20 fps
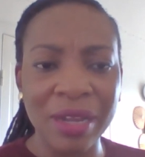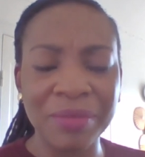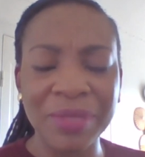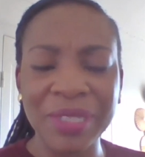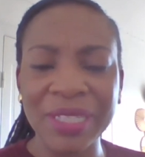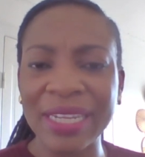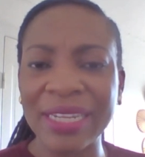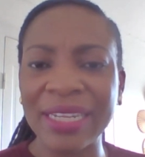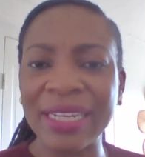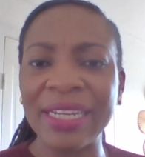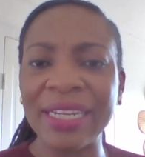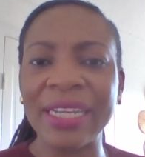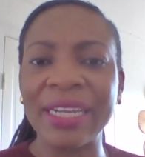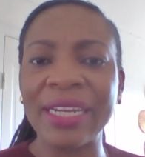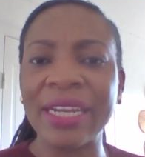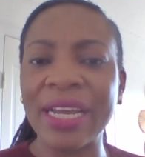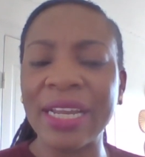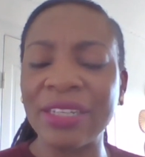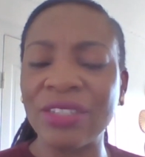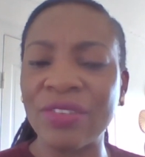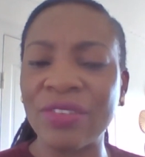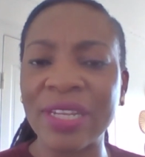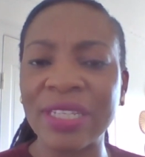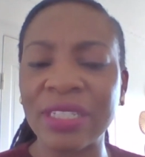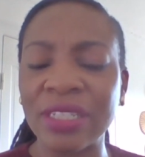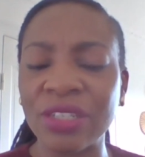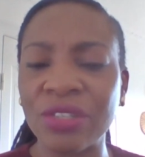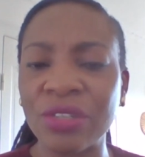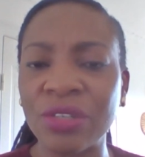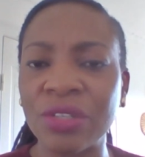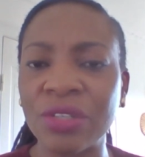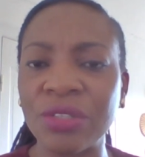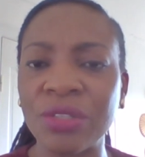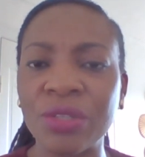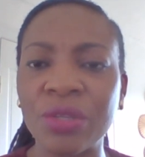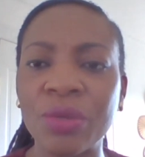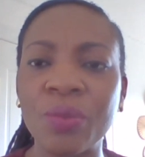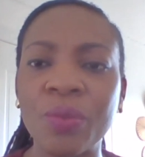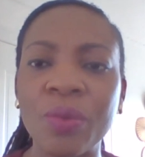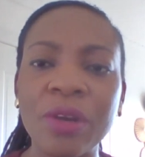settle in and transition
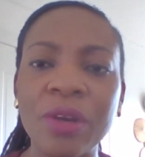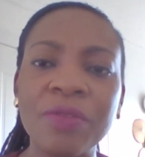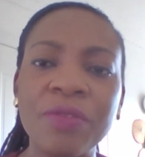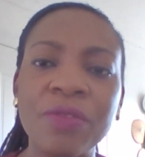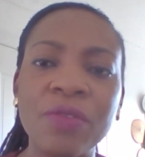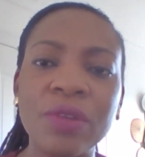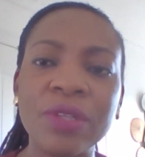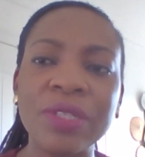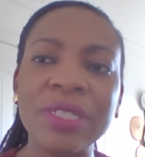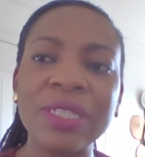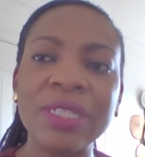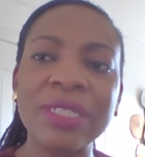into the workforce,